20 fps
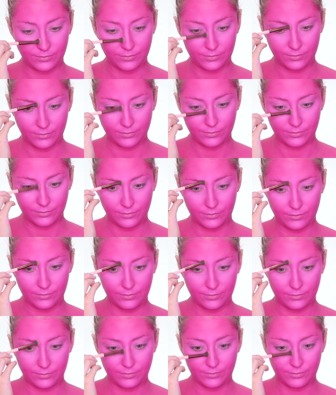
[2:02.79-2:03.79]

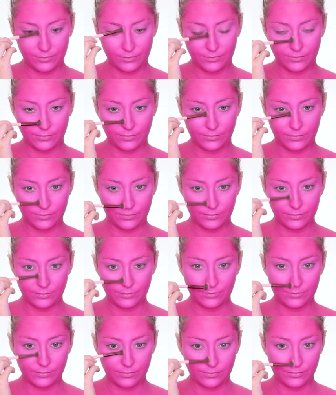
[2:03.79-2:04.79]

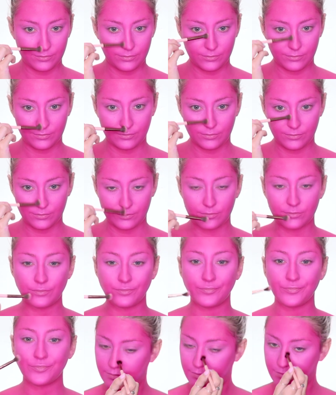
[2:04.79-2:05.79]

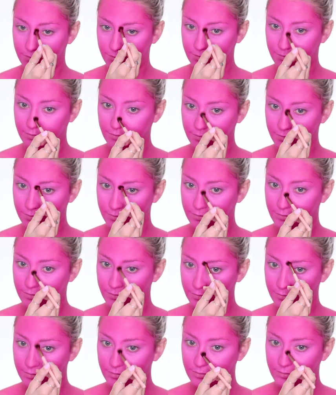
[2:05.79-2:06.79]

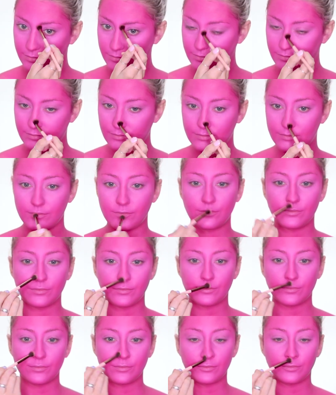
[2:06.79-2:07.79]

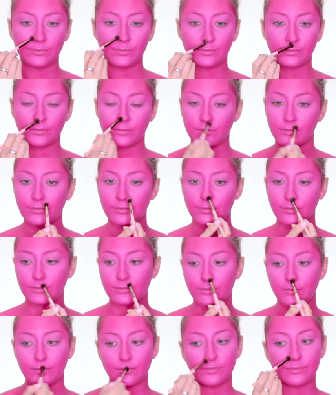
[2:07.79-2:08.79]

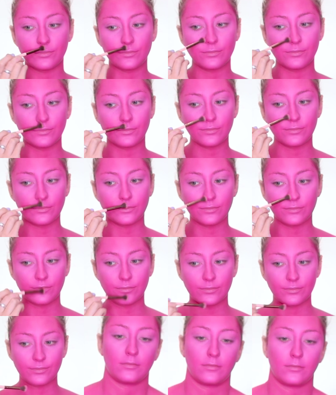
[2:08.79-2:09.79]

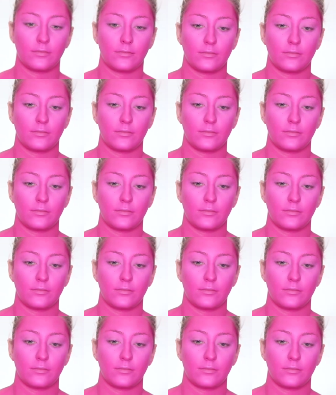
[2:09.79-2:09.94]
No one is speaking in this clip.